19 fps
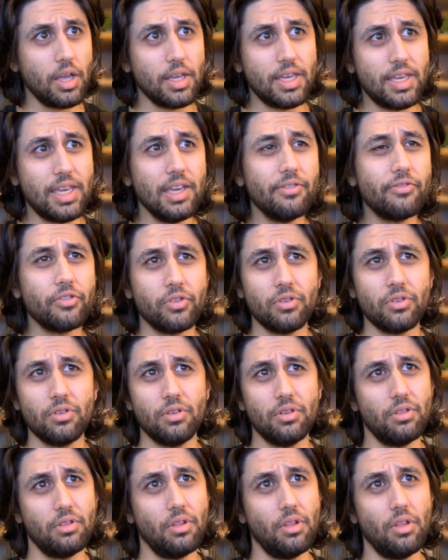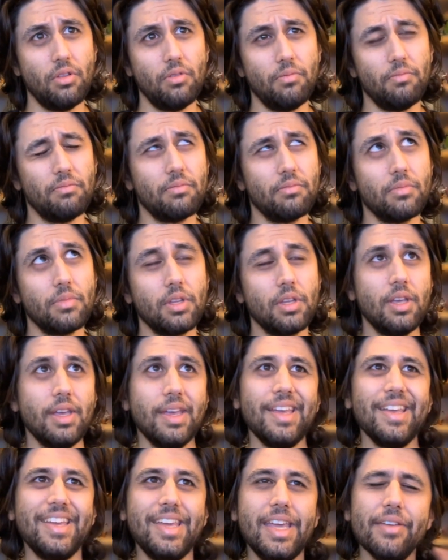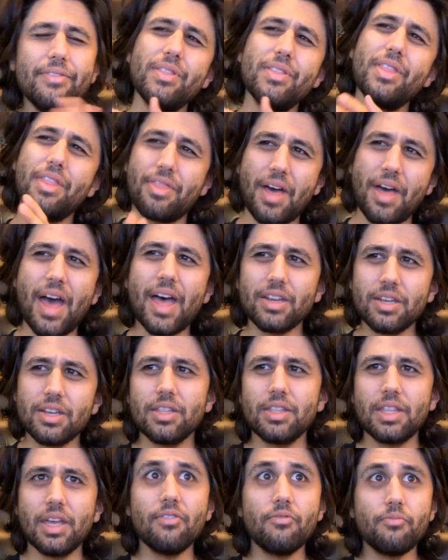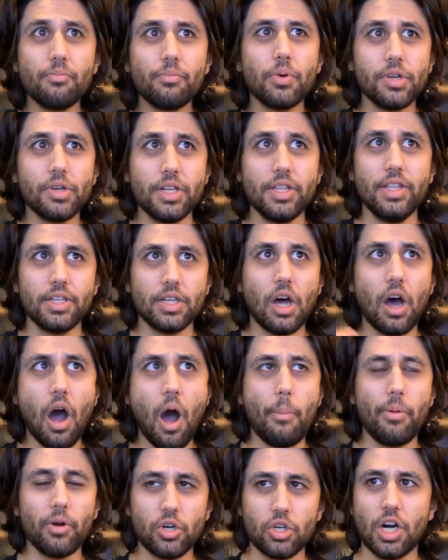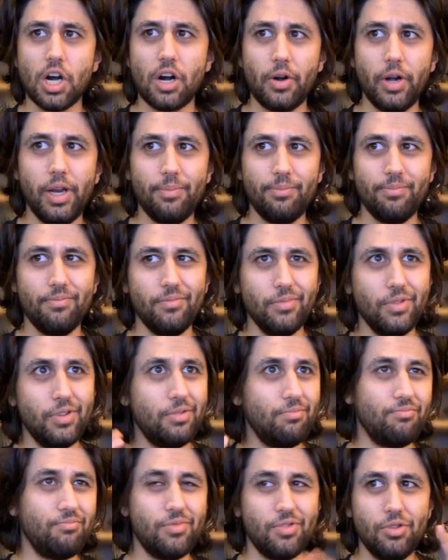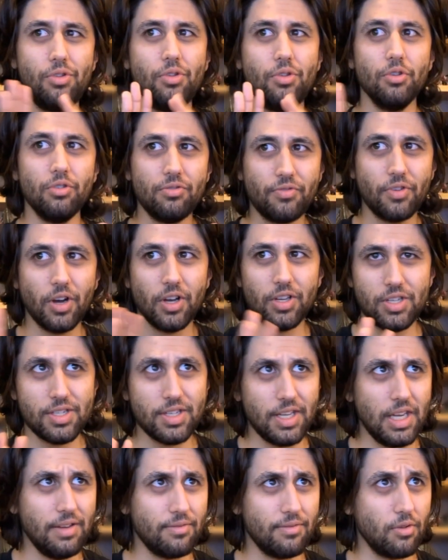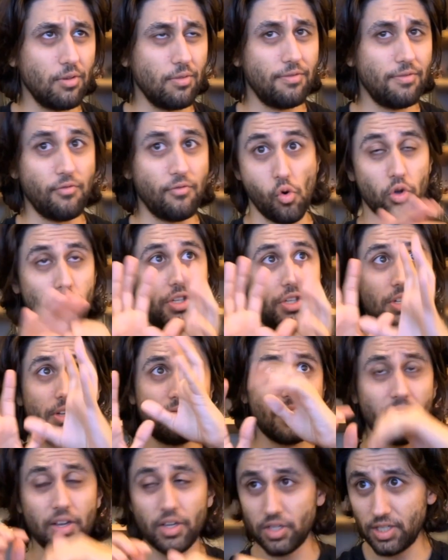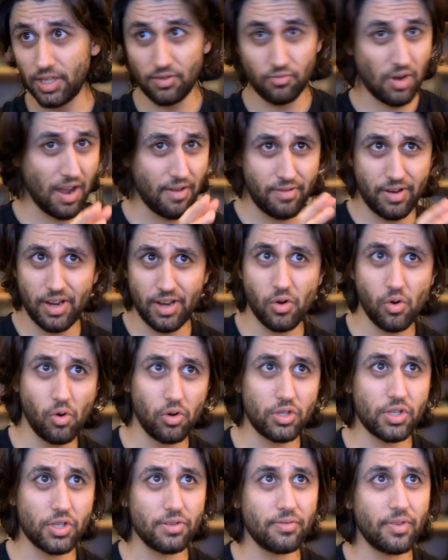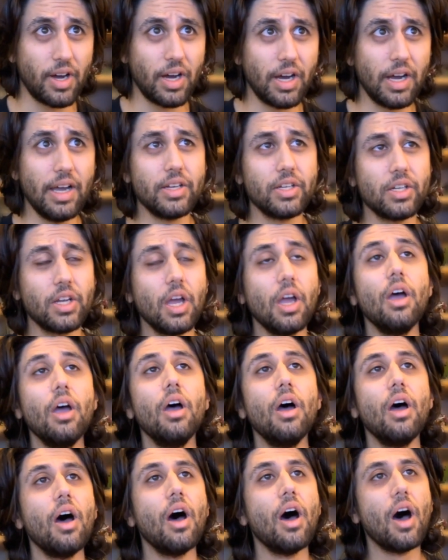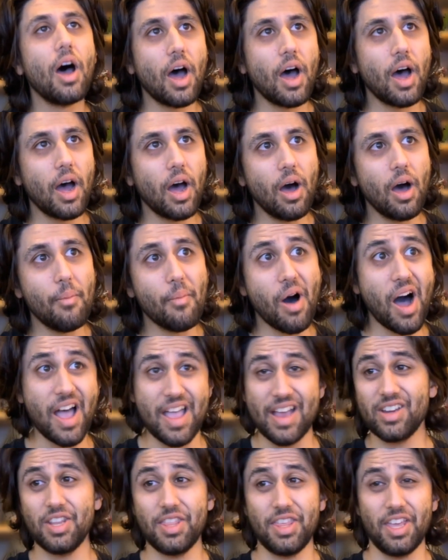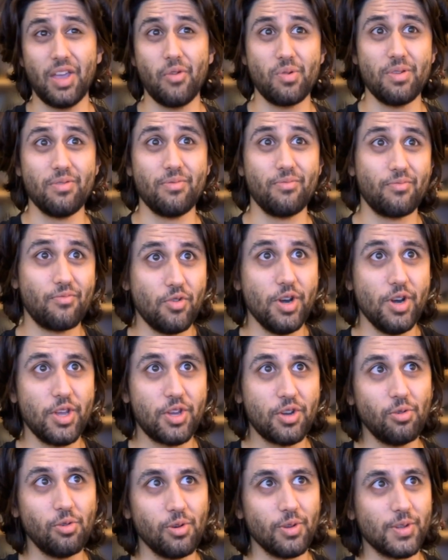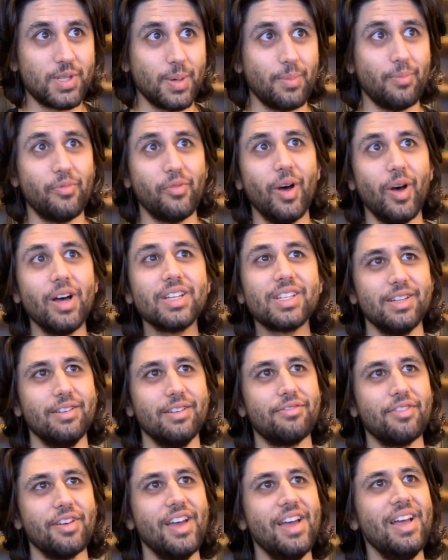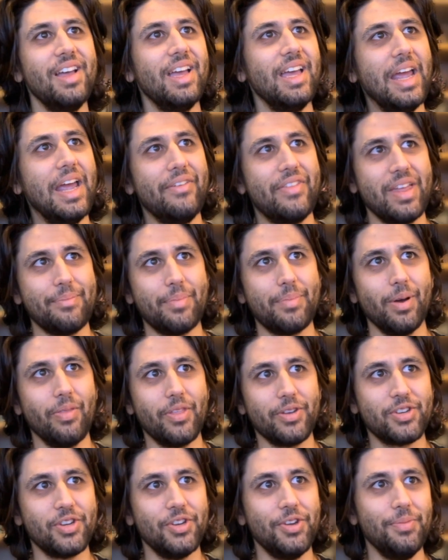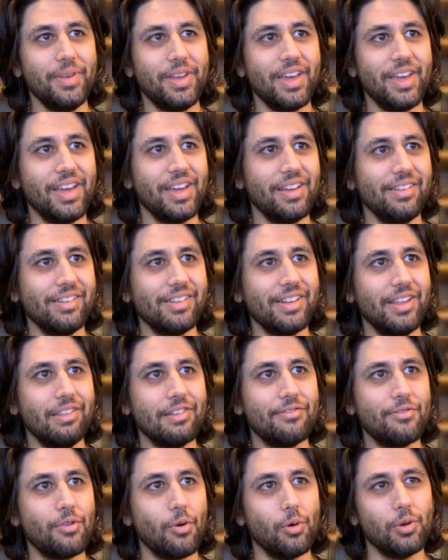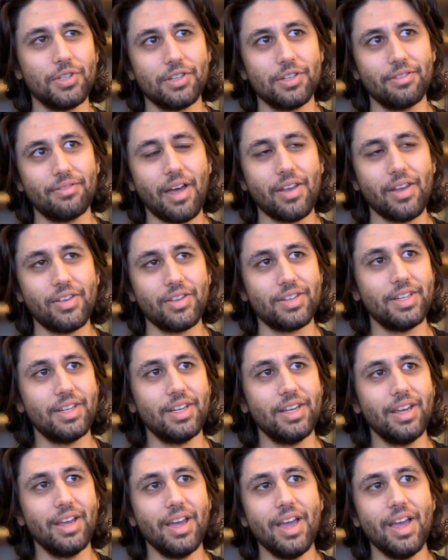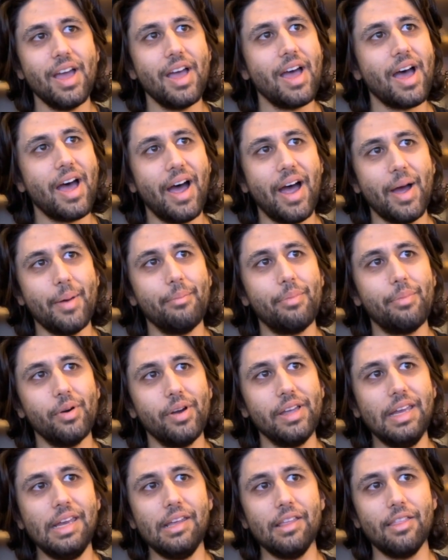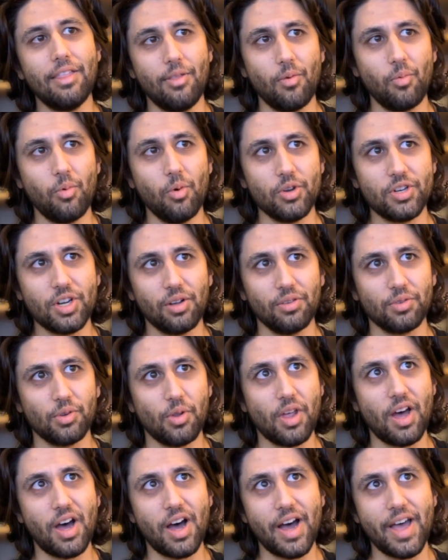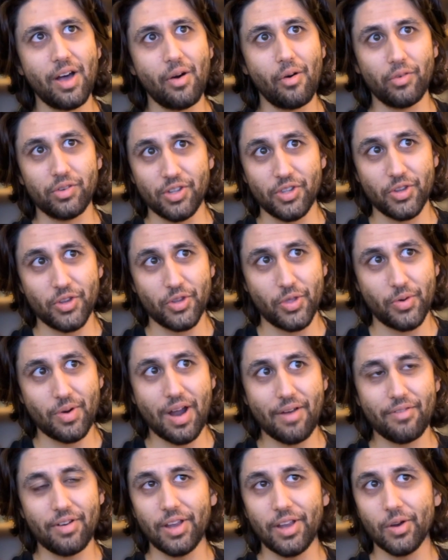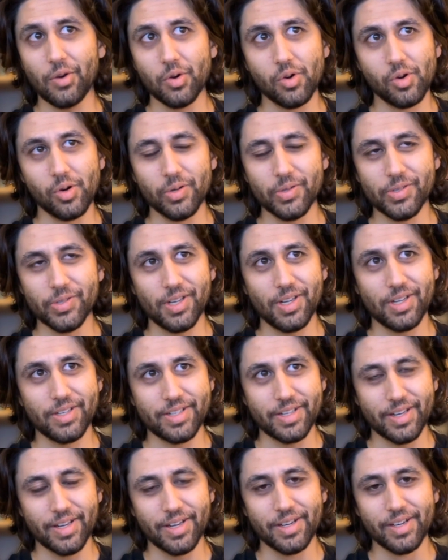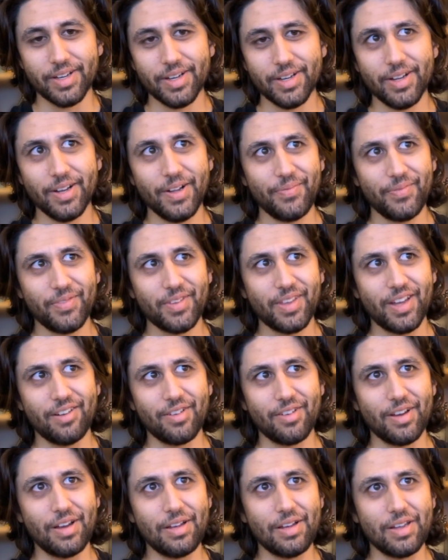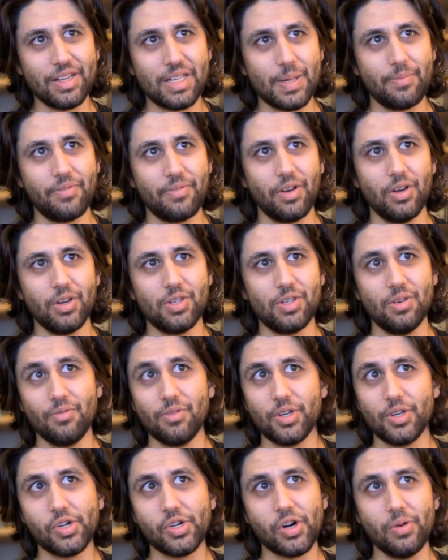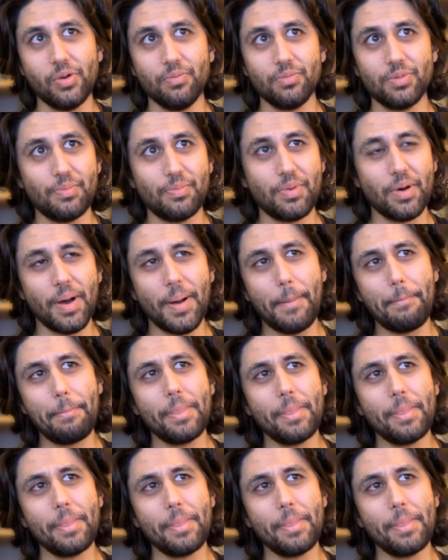given given that they're in this arbitrary good versus evil forces of fantasy ravening hordes divide, um, I actually think it would have been really cool and subversive if they'd put the Tomb Kings in the forces of fantasy and put either the Wood Elves or the High Elves into the ravening hordes as a kind of a, a subversion of the tropes. But